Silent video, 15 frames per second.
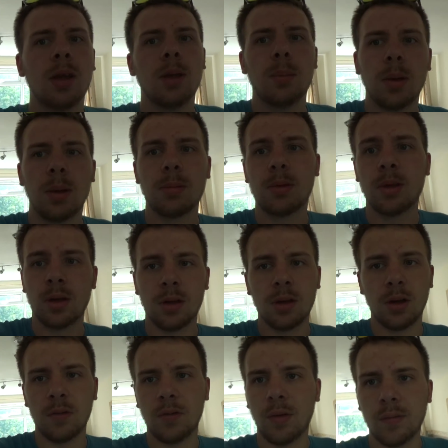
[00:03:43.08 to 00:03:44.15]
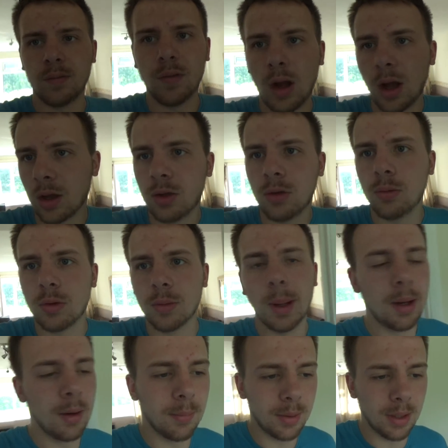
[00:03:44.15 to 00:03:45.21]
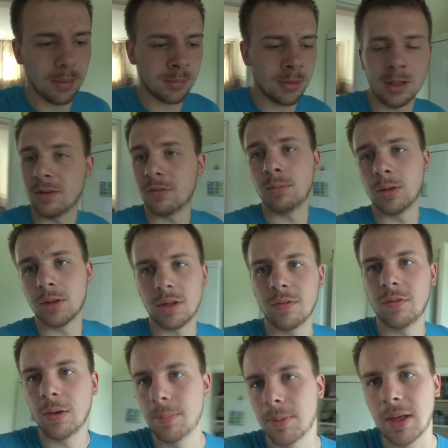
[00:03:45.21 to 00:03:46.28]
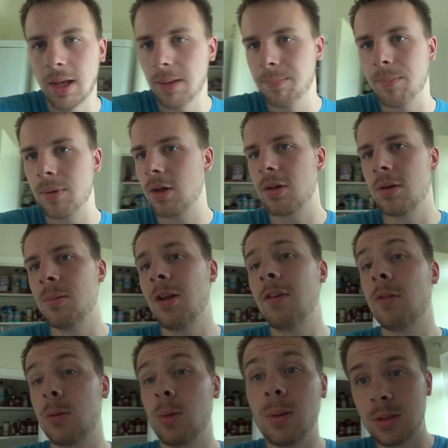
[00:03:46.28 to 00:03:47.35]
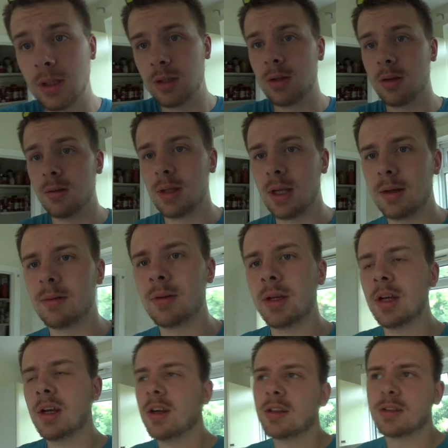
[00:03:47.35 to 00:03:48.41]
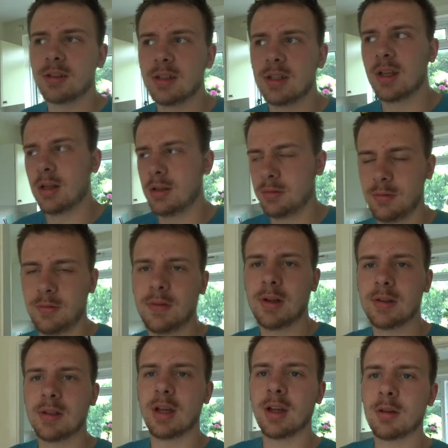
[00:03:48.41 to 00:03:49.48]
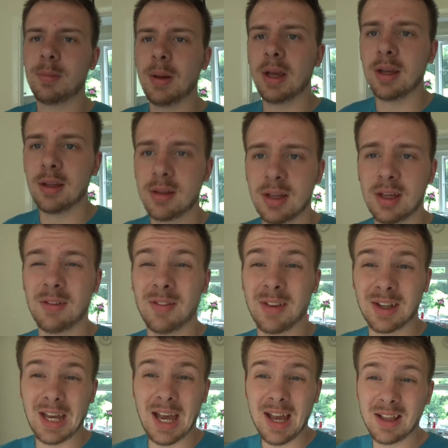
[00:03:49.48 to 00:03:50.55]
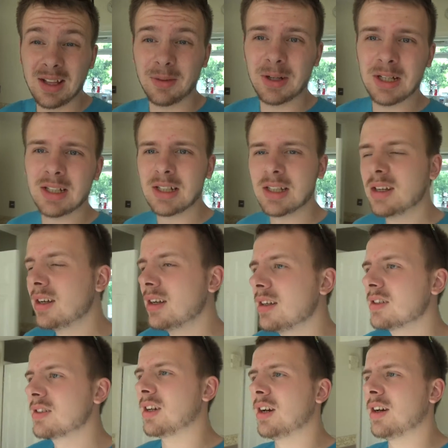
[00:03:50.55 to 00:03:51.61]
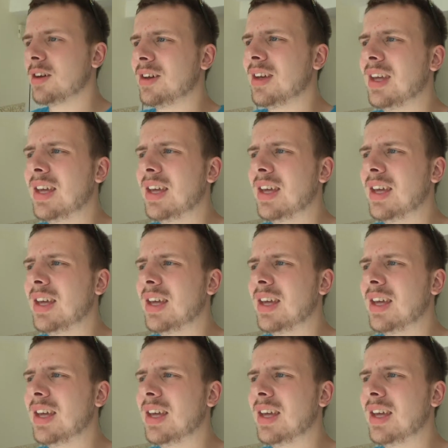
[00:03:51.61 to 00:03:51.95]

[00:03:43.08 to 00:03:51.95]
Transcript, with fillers: be able to evolve a huge amount and be able to level myself up again because I'm level 22 now so I need 100,000 XP to even get anywhere so